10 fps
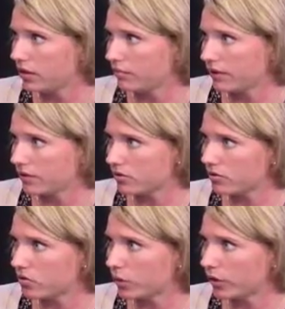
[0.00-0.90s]
because the
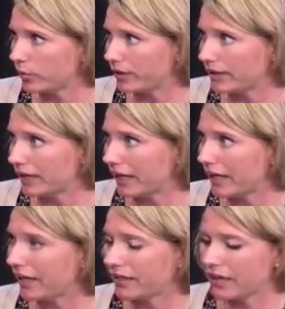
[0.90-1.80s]
sooner we can get
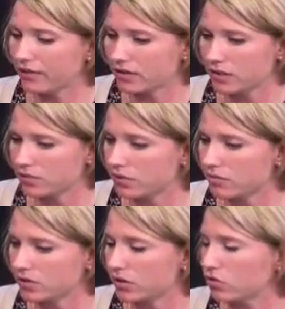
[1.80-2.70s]
in and get the
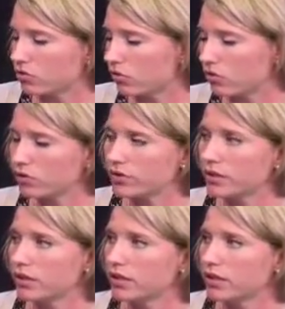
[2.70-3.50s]
symptoms controlled